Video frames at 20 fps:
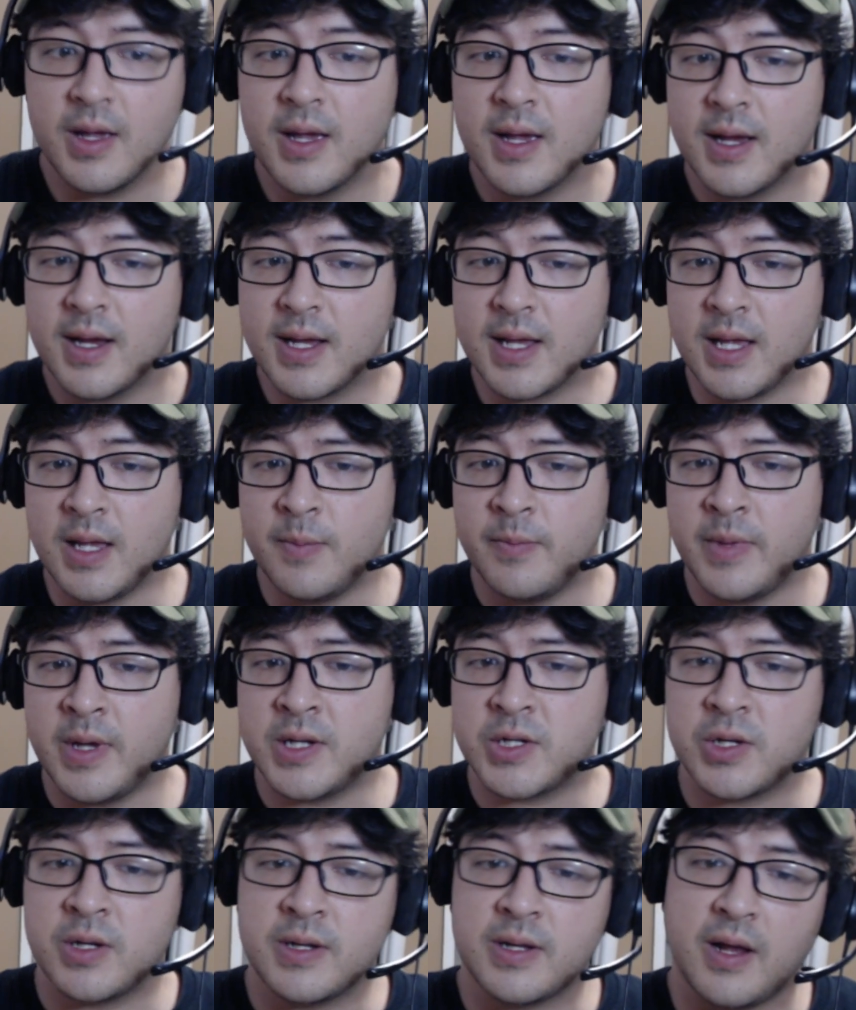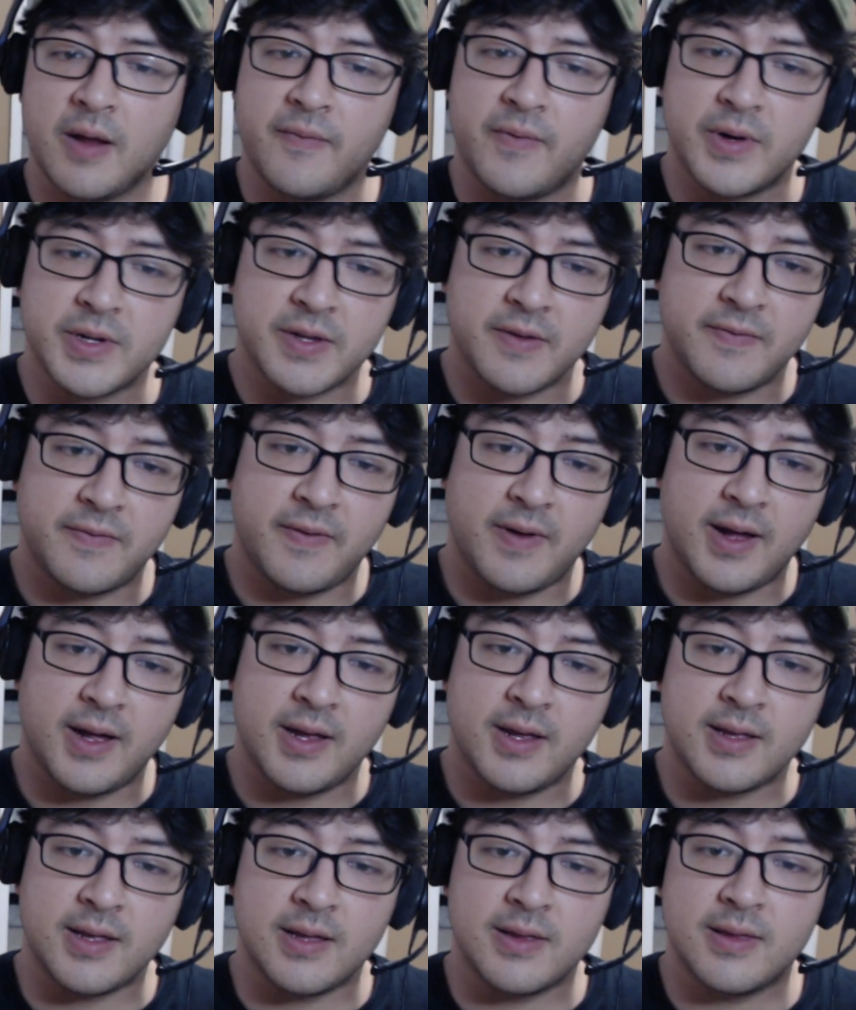He mentioned
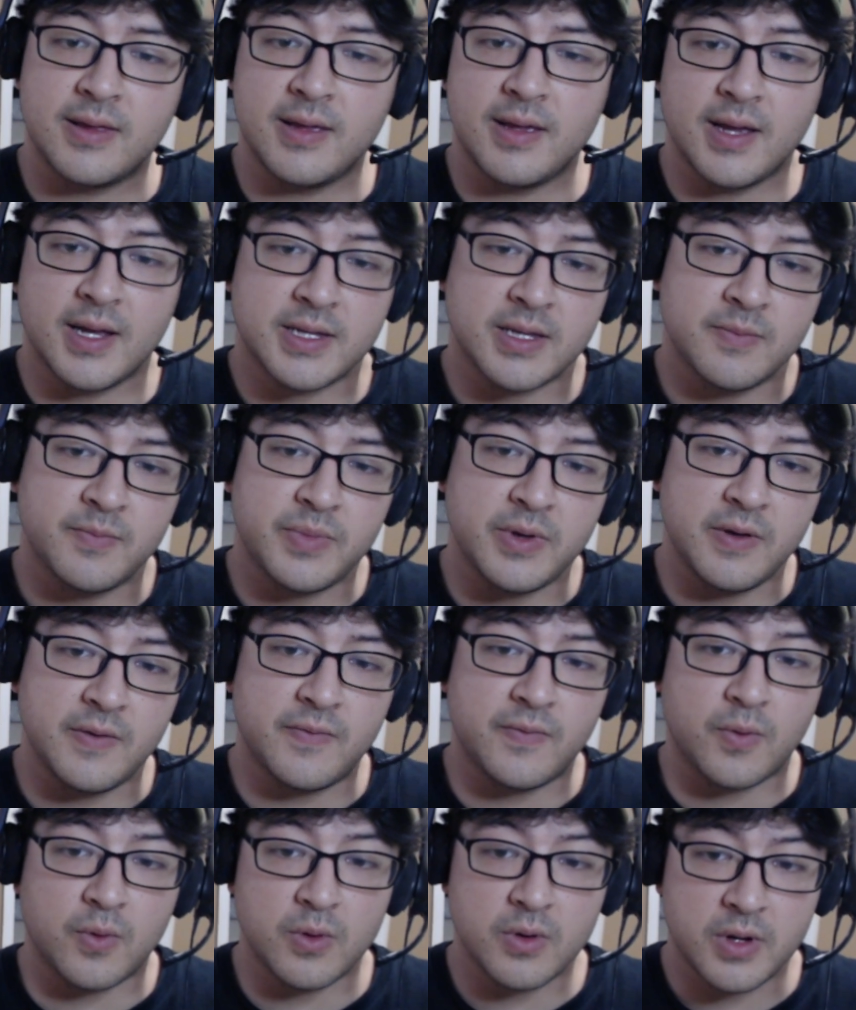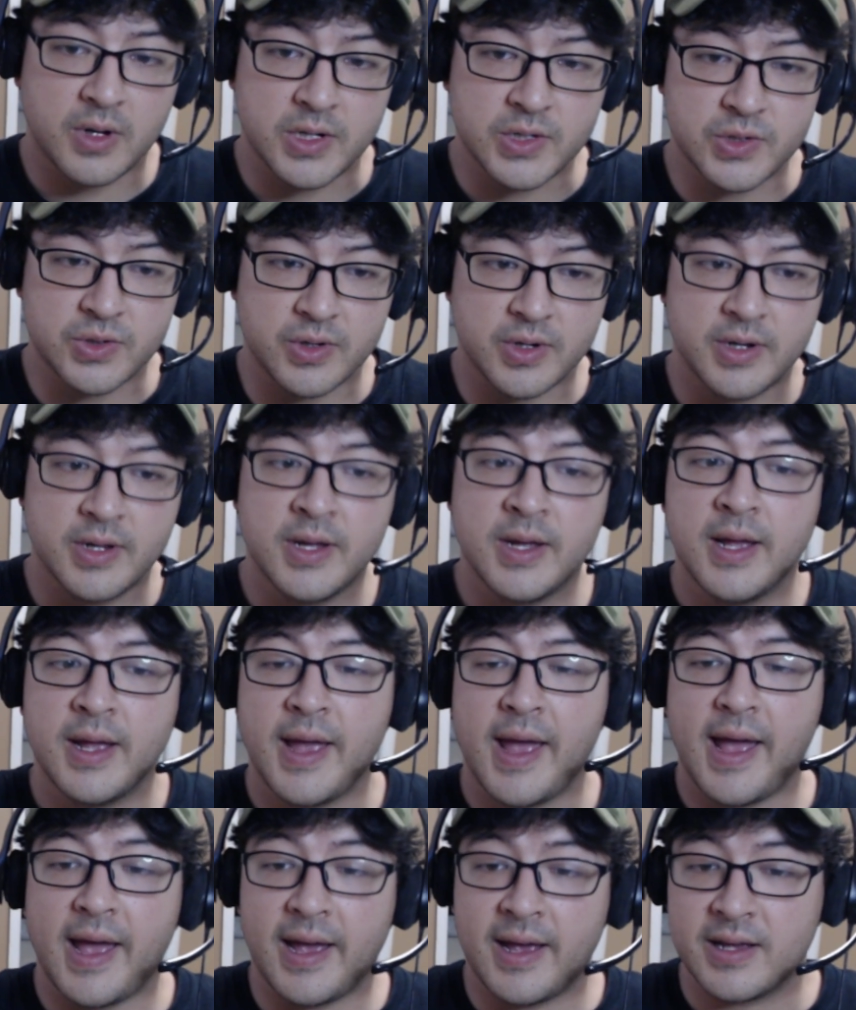diversifying in the S&P 400
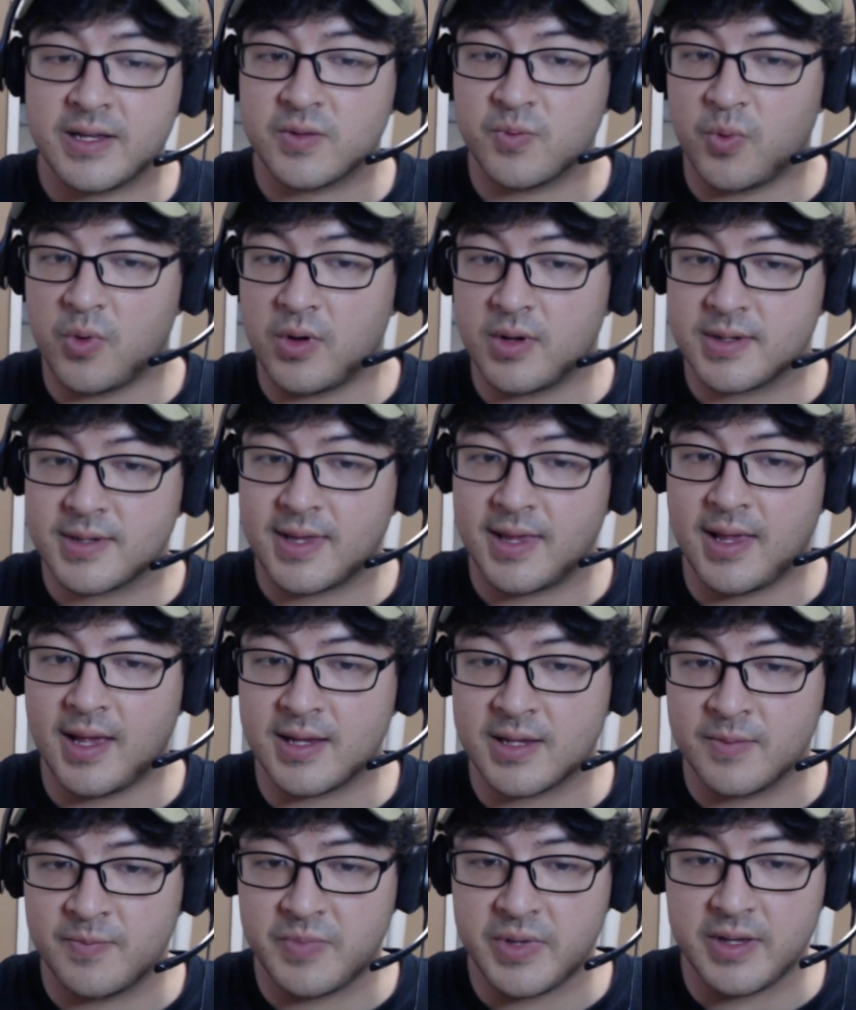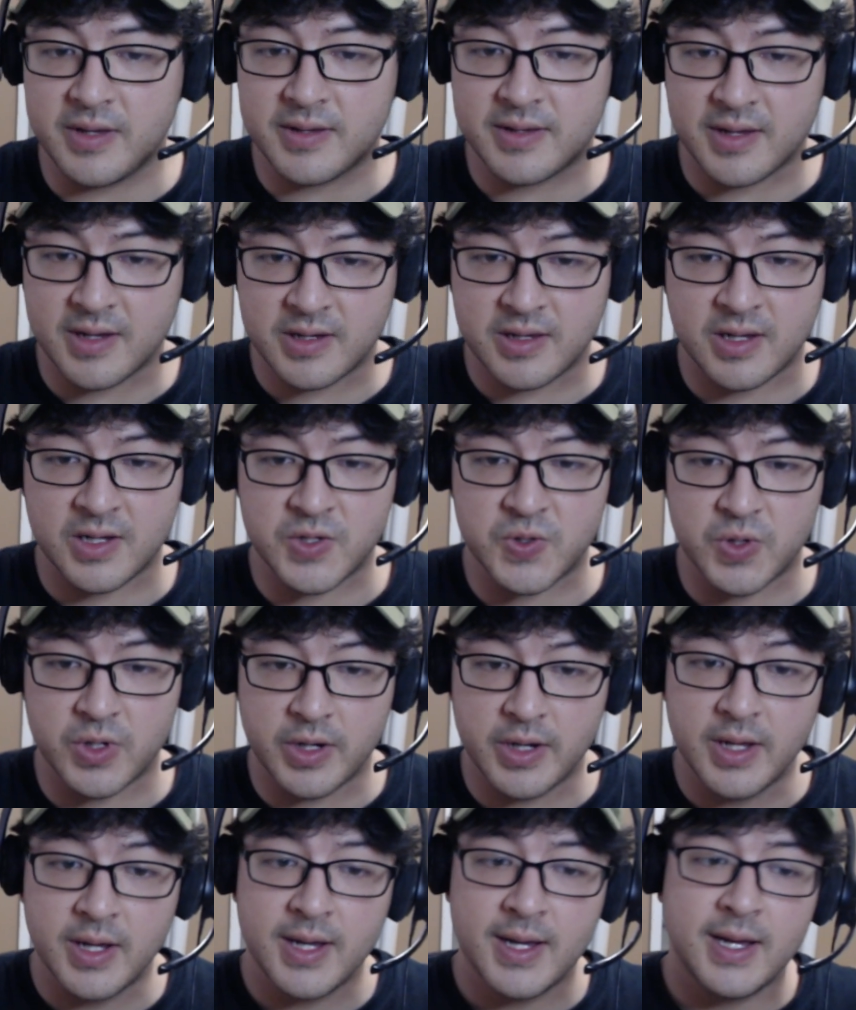as well as the S&P 600,
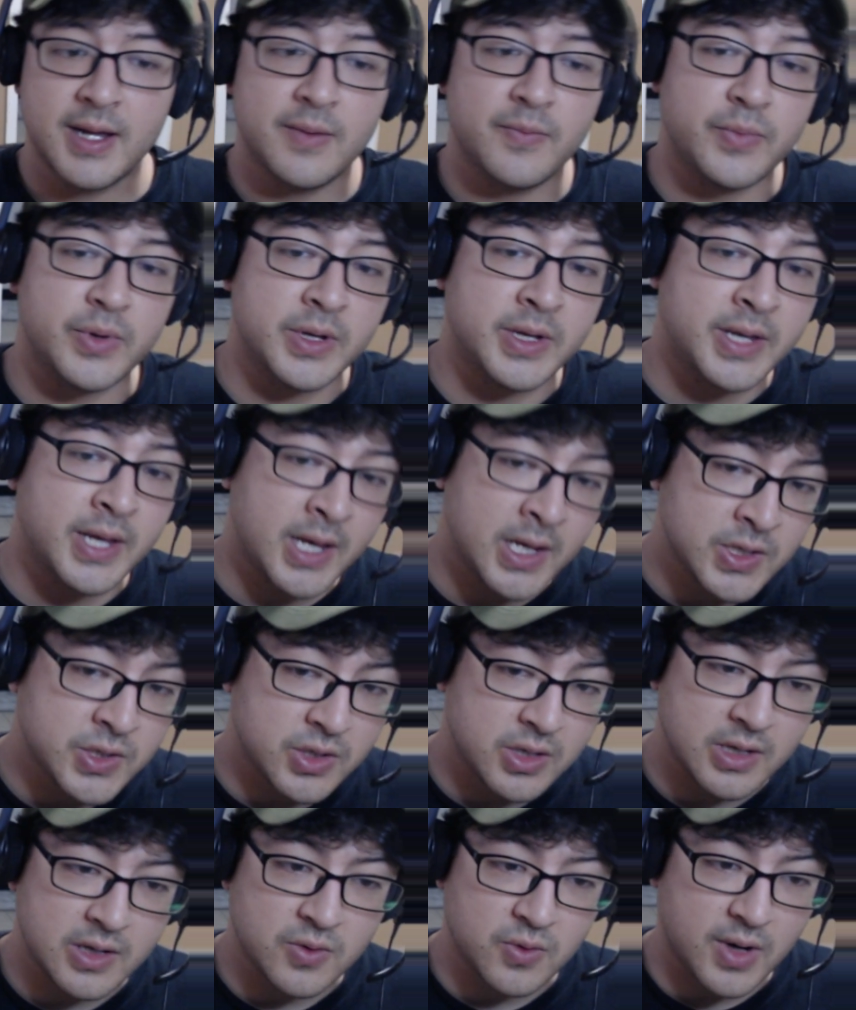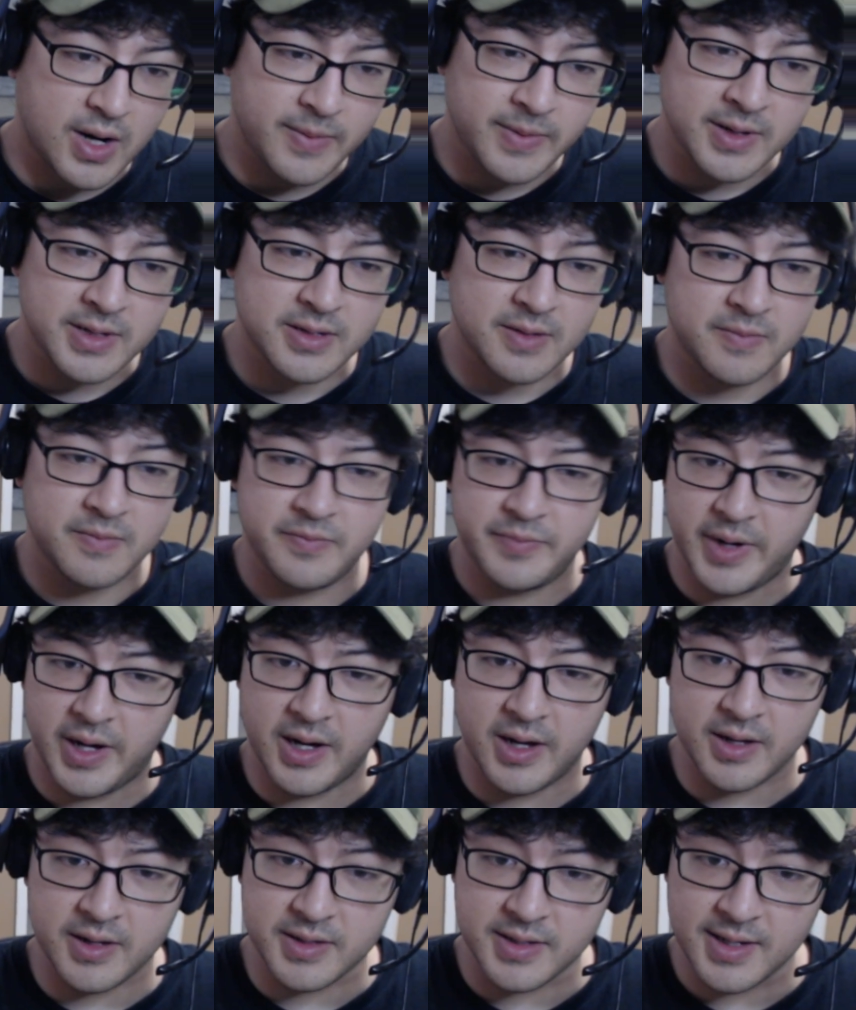potentially grabbing some
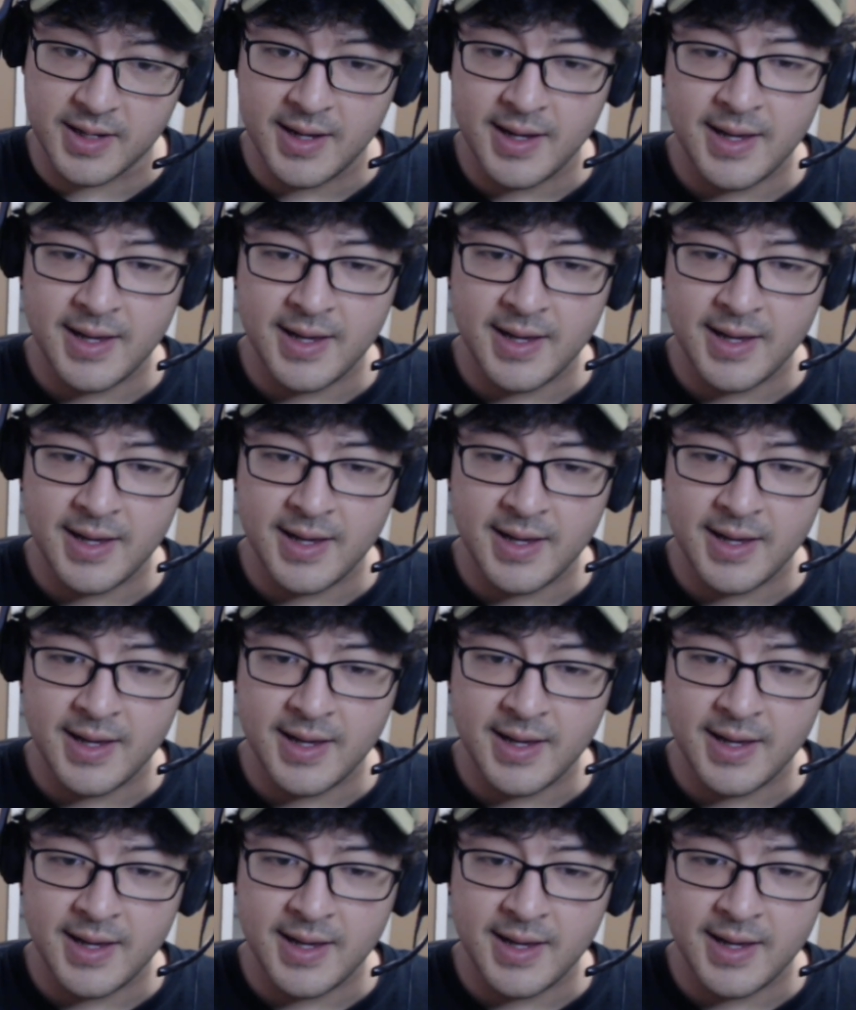bonds